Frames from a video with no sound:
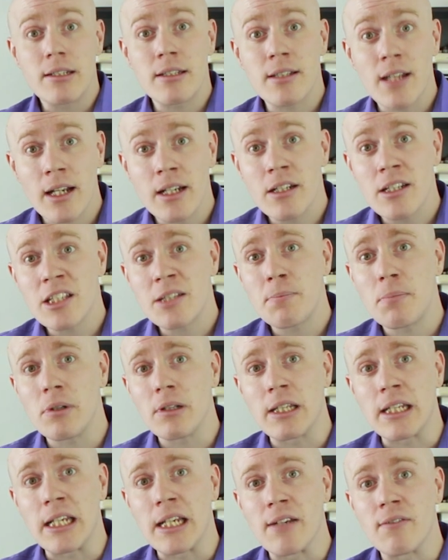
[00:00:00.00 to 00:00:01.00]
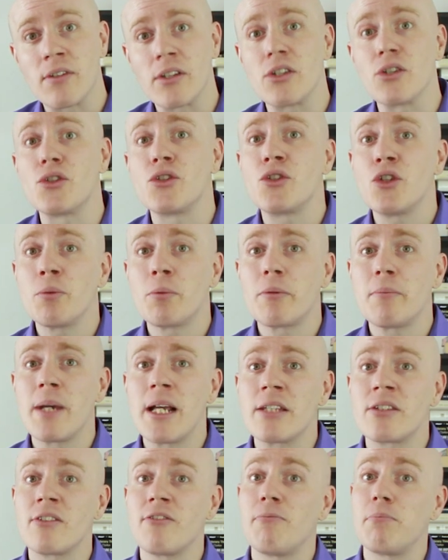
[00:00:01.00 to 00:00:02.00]
scientists believe that the
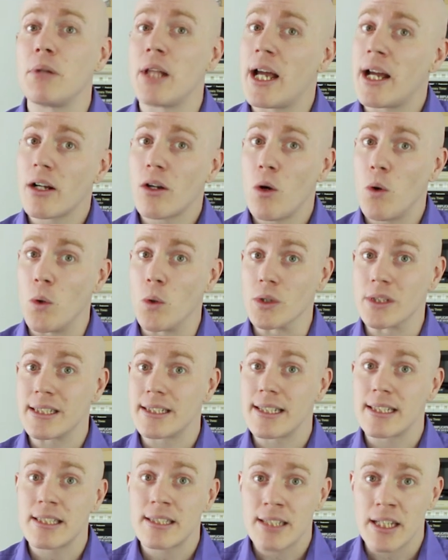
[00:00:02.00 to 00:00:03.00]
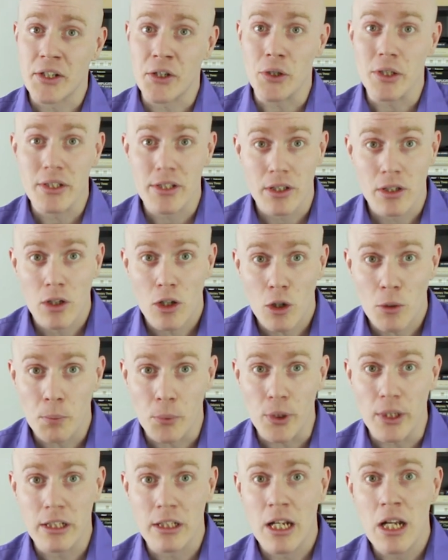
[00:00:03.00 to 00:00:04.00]
supermassive black holes at the center is the
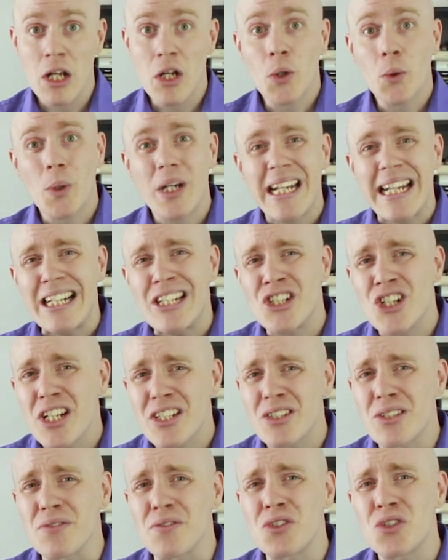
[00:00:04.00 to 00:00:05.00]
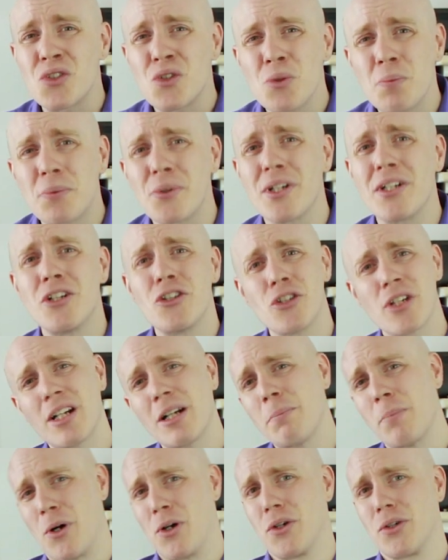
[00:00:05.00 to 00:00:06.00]
culprit, creating jets of
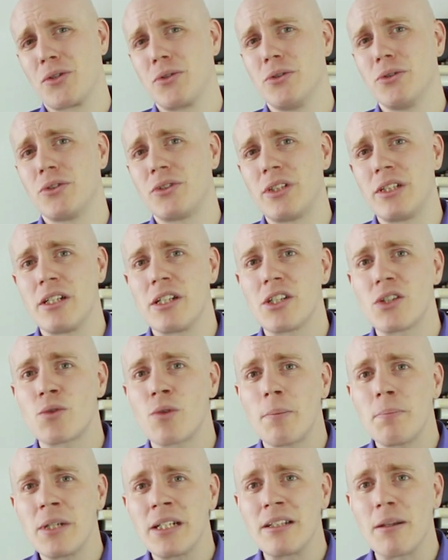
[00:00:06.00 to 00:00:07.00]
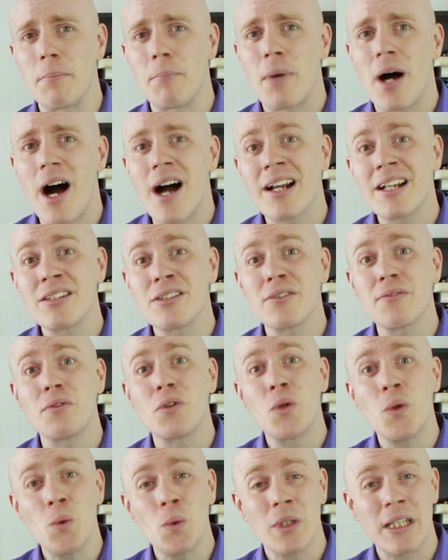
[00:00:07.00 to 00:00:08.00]
superenergetic particles and disrupting the pockets
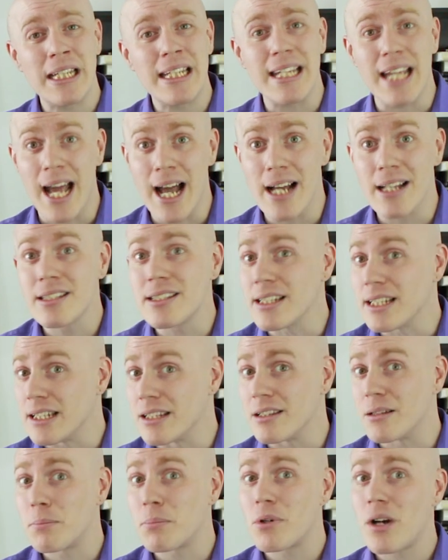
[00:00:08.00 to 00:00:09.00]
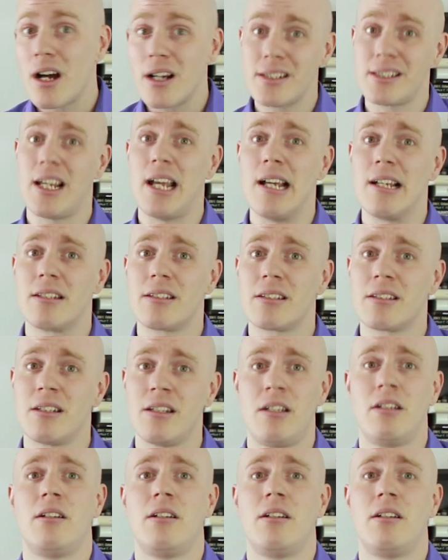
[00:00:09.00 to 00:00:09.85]
of cooling gas in the process.